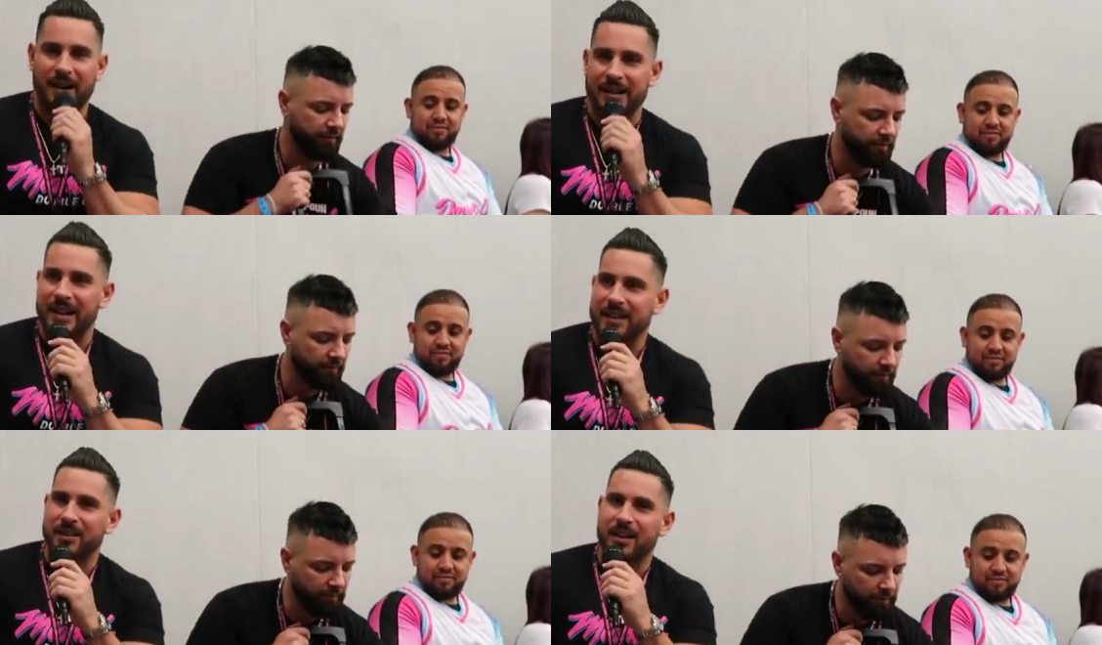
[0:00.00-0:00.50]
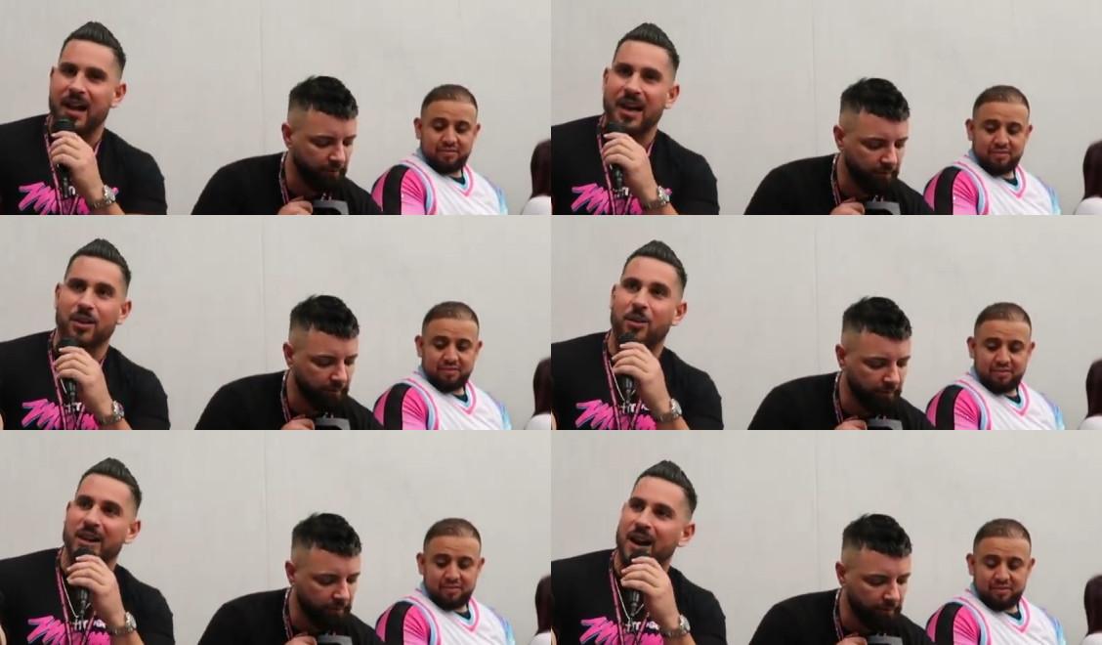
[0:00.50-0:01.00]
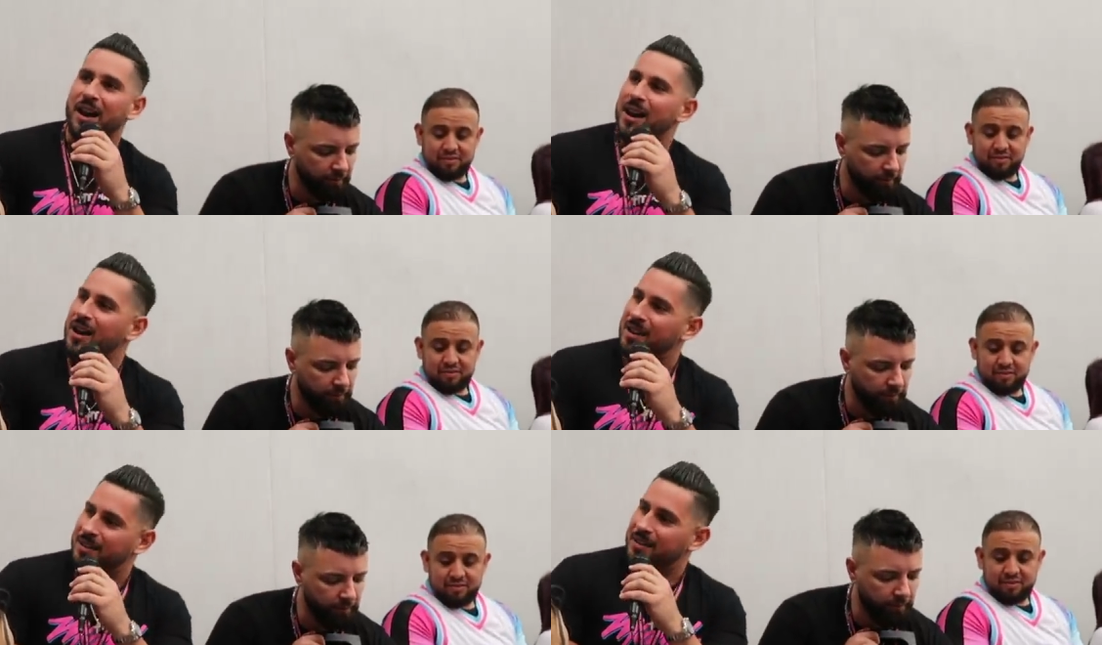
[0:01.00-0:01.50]
Speaker 1: I don't, I don't want
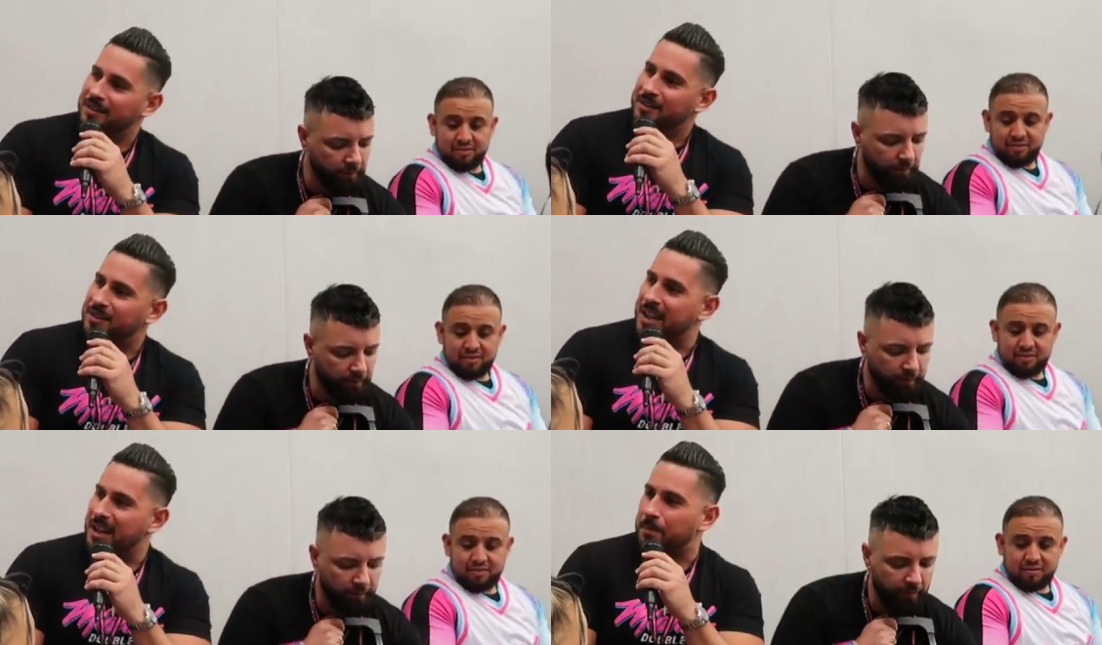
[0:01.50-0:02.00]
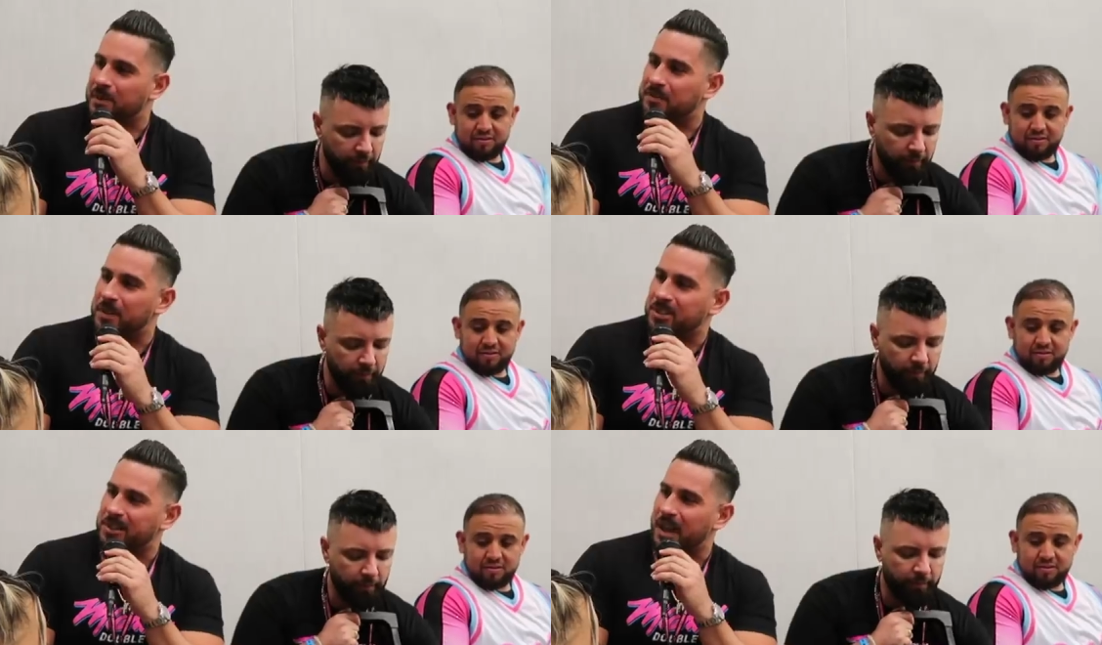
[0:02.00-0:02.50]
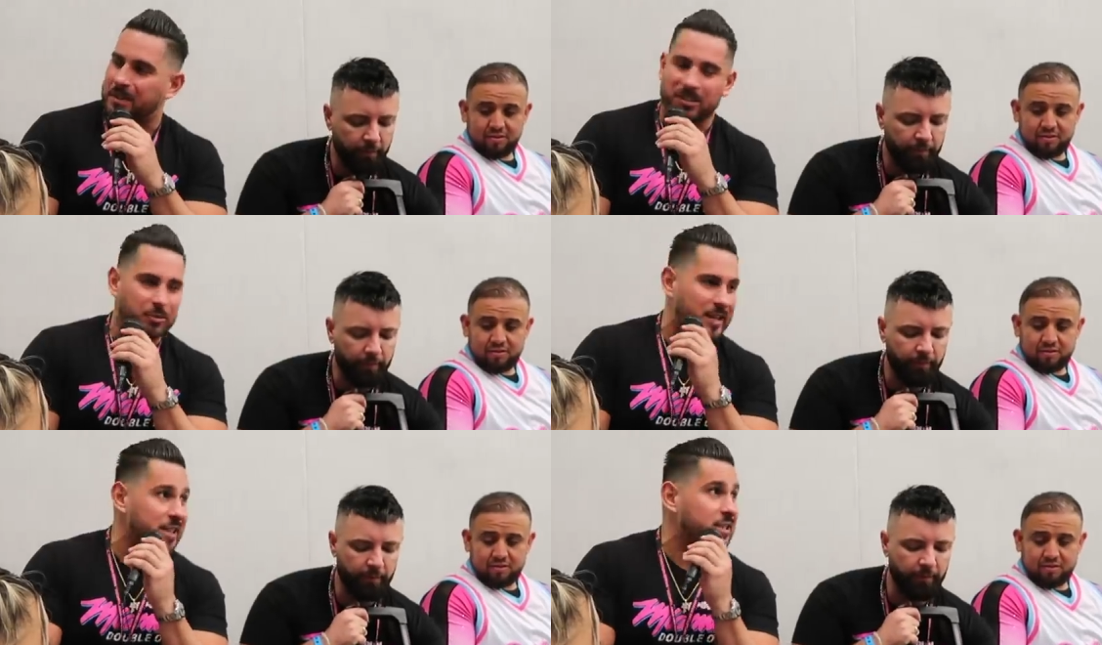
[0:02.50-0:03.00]
to take up as much time
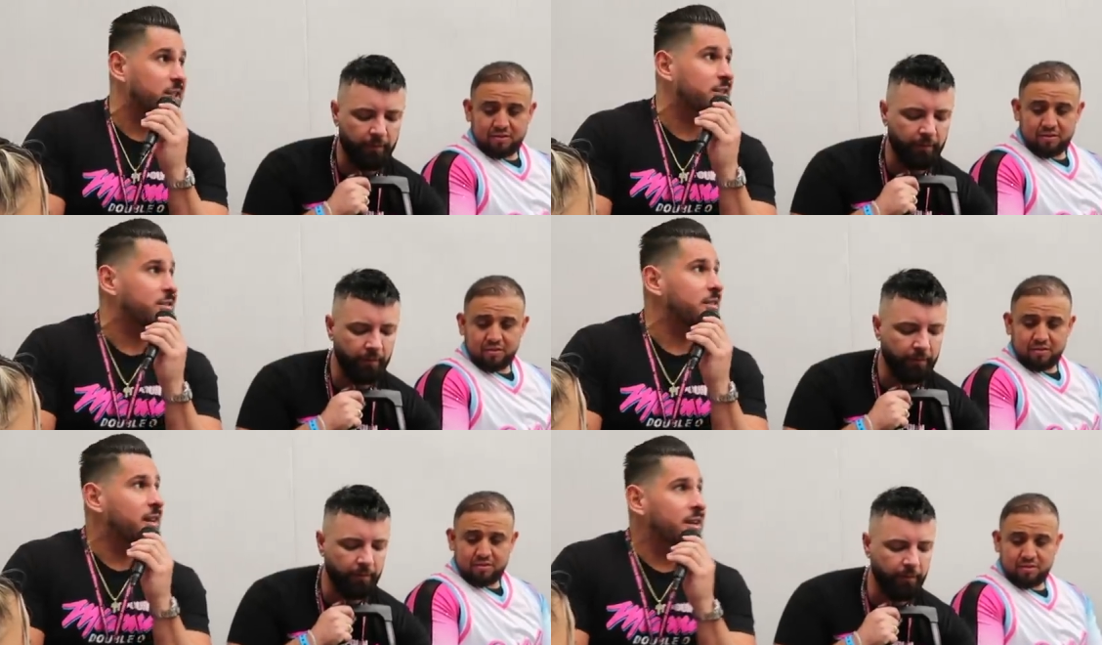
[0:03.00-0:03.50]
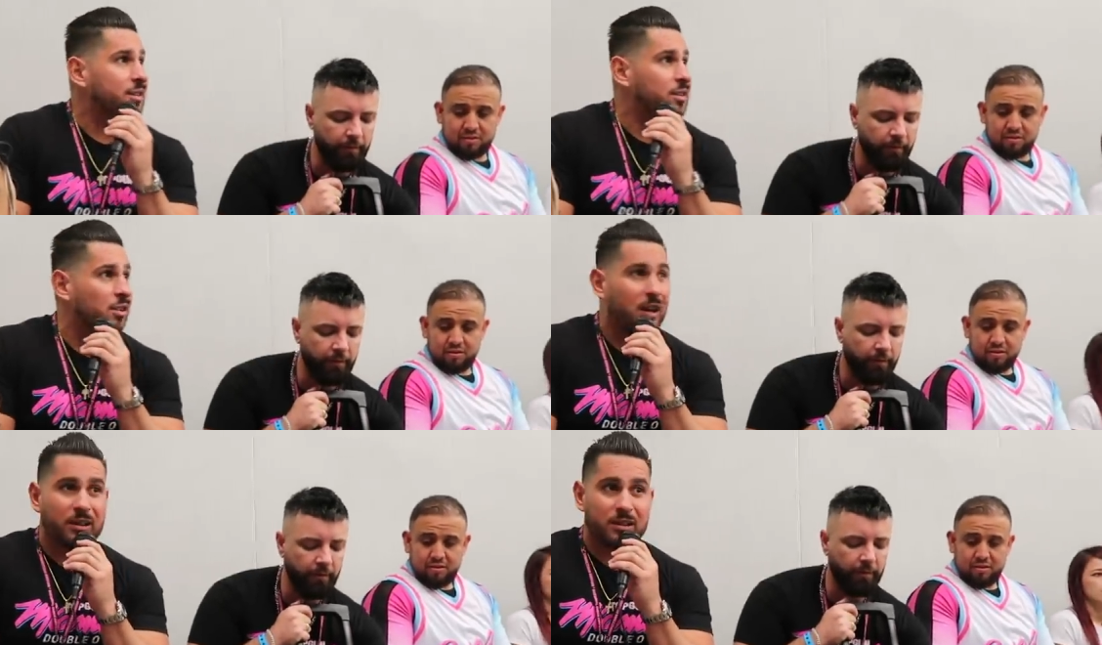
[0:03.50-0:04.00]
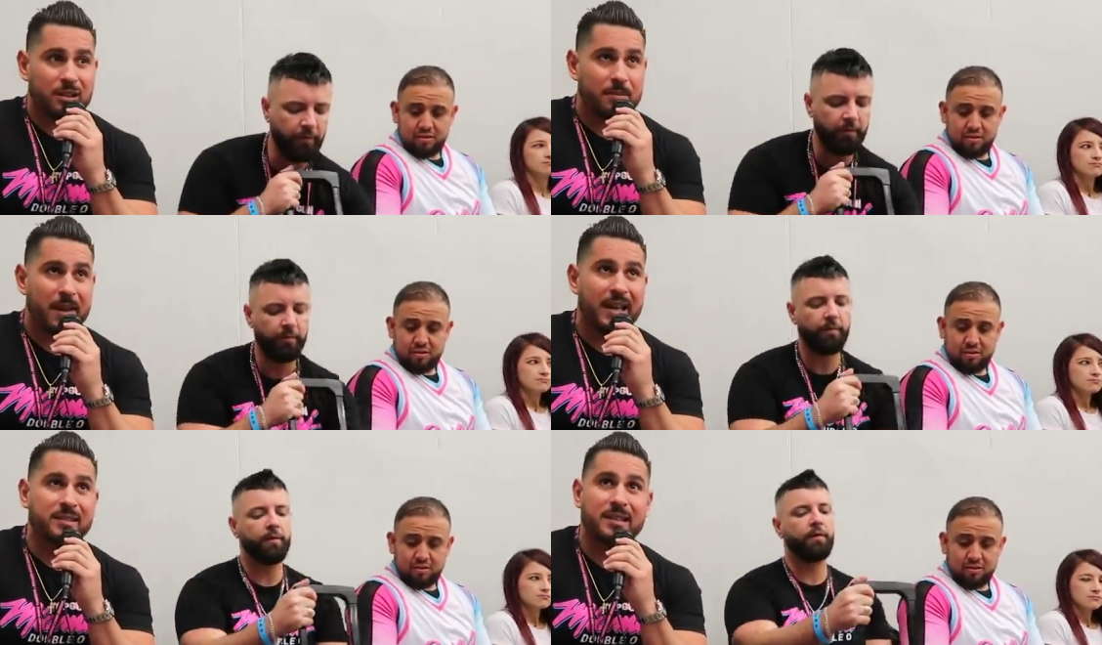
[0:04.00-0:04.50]
as we need to. You all look
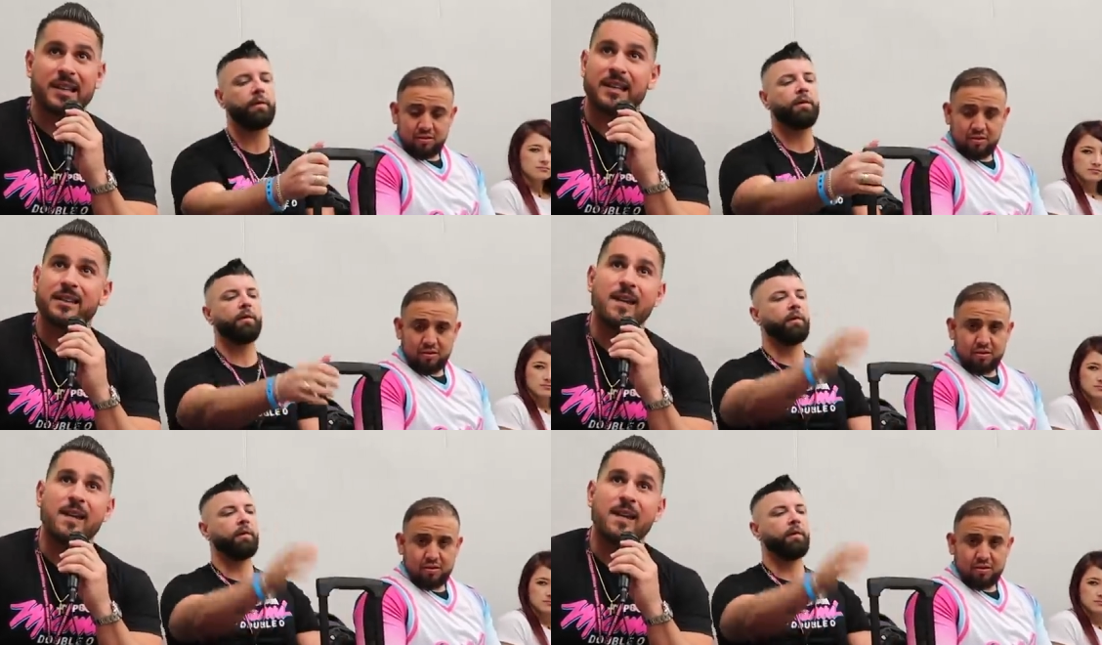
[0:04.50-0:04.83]
amazing,